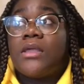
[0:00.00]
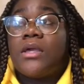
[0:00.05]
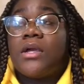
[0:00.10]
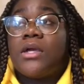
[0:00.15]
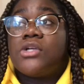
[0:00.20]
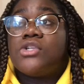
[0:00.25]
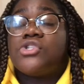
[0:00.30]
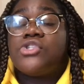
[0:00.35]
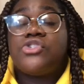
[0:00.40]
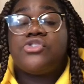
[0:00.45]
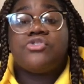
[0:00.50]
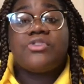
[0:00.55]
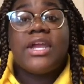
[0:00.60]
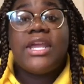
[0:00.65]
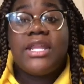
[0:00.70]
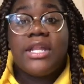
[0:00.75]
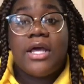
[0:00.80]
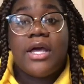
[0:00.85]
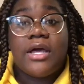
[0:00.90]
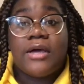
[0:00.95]

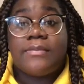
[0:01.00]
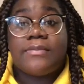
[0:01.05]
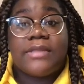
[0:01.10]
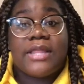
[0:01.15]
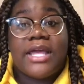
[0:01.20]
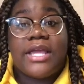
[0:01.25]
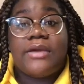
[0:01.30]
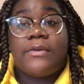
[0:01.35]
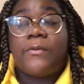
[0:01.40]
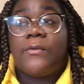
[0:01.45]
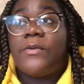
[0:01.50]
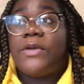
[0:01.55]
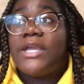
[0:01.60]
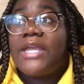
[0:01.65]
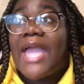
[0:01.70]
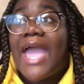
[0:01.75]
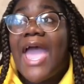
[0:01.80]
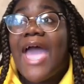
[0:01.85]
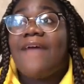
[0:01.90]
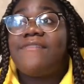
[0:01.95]
straight up, like, we
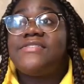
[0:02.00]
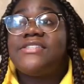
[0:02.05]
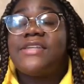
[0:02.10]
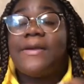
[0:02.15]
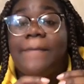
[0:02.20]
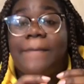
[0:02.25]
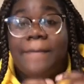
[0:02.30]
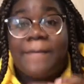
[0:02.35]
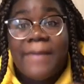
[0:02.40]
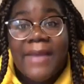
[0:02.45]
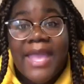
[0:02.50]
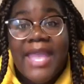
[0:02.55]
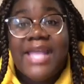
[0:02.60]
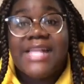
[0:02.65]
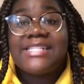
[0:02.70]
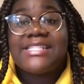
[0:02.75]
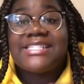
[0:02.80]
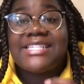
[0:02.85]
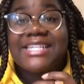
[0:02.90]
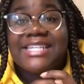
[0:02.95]
have to
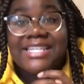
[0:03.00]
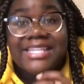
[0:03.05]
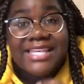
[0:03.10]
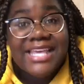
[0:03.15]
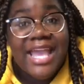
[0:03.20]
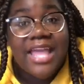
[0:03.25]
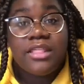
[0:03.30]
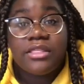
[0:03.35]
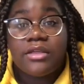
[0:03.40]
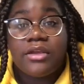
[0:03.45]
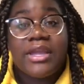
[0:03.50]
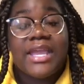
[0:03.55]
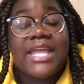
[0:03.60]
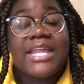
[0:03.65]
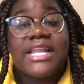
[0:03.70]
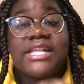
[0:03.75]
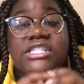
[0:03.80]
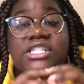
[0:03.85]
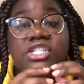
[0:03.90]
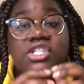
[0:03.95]
band together.
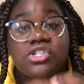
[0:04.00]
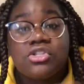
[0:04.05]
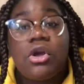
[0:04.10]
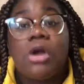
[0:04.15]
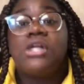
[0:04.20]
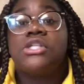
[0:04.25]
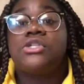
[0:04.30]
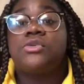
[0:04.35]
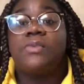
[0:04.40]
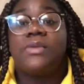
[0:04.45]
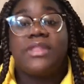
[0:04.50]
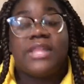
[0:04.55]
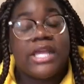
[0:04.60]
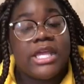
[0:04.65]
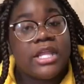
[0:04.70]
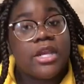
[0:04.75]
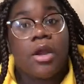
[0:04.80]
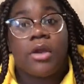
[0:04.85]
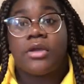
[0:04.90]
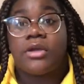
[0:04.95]
And it starts
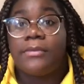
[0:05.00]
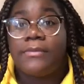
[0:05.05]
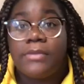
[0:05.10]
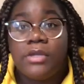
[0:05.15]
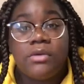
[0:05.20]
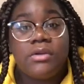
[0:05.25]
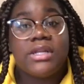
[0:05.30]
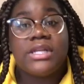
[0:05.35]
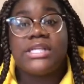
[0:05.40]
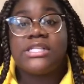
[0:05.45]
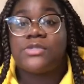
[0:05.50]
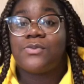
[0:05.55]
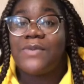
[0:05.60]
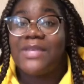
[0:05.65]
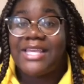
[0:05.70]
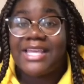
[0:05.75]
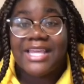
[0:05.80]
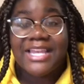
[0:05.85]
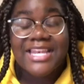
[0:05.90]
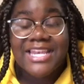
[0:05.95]
within our communities. We
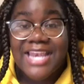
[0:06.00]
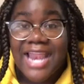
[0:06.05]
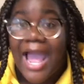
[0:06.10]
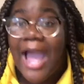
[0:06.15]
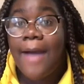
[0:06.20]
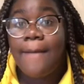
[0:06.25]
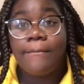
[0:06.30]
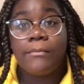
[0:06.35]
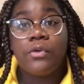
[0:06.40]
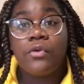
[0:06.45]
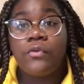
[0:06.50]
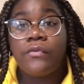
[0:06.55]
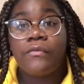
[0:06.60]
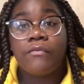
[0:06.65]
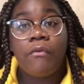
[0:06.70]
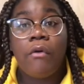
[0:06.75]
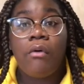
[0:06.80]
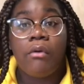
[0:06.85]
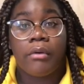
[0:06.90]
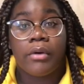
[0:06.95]
cannot move
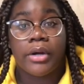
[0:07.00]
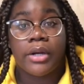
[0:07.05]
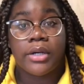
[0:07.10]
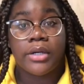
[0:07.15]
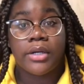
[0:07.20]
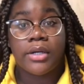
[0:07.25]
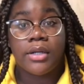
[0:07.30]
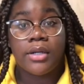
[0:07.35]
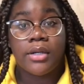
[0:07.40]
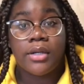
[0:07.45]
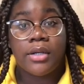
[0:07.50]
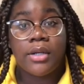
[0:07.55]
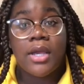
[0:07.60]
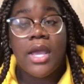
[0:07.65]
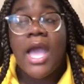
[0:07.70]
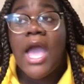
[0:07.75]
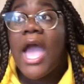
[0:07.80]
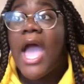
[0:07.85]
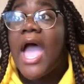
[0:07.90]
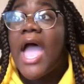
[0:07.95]
forward
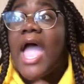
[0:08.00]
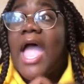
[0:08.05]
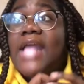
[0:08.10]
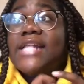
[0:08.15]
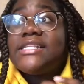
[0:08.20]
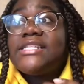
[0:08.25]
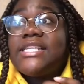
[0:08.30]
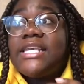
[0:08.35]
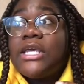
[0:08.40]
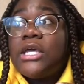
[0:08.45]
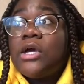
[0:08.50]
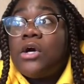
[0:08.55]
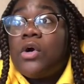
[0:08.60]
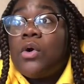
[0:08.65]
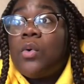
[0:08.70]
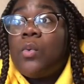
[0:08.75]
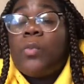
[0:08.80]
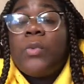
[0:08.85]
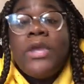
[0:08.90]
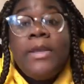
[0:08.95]

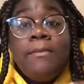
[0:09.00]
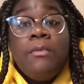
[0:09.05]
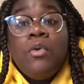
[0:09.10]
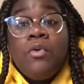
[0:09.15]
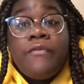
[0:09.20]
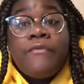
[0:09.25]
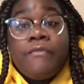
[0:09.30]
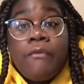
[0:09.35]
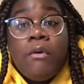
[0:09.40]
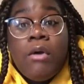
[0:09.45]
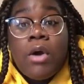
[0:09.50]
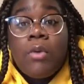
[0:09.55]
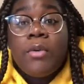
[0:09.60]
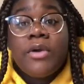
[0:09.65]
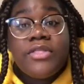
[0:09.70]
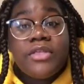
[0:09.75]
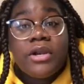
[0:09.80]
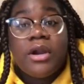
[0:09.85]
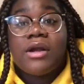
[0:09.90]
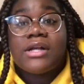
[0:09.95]
until we move forward
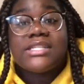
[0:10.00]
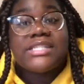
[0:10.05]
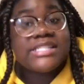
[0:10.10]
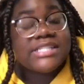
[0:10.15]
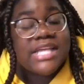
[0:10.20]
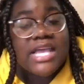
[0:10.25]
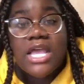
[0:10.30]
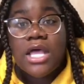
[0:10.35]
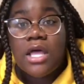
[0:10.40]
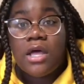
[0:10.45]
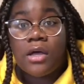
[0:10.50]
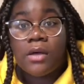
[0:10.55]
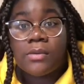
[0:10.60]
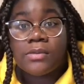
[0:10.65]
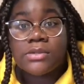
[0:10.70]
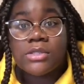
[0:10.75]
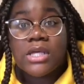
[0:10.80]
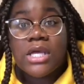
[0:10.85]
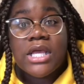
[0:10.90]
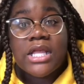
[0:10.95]
within
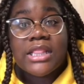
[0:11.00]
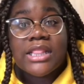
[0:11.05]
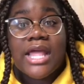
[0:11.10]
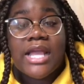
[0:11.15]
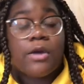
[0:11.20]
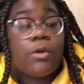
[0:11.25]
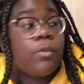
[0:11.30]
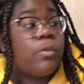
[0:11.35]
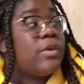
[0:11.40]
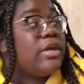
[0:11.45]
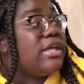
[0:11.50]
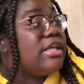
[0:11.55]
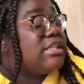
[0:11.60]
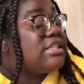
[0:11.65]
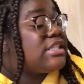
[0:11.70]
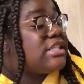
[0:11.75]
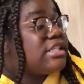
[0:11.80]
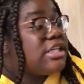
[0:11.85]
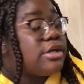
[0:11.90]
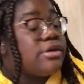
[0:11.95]
ourselves. Like, we
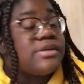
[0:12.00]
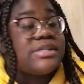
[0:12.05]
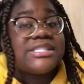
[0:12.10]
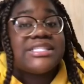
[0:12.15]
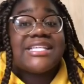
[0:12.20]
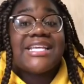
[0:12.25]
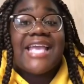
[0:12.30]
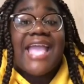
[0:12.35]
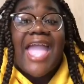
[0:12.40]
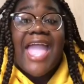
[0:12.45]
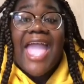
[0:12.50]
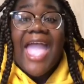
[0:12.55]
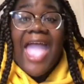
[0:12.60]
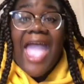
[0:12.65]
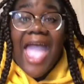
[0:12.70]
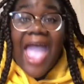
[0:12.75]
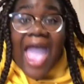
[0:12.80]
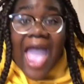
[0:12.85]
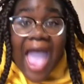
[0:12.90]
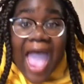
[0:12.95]
seriously
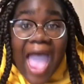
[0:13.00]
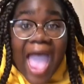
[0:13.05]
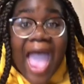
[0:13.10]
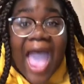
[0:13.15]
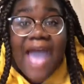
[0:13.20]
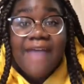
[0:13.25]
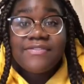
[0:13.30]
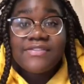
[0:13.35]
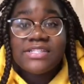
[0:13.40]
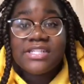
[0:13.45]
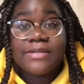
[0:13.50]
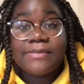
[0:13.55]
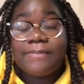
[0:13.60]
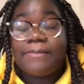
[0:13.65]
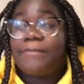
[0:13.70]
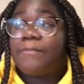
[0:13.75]
have to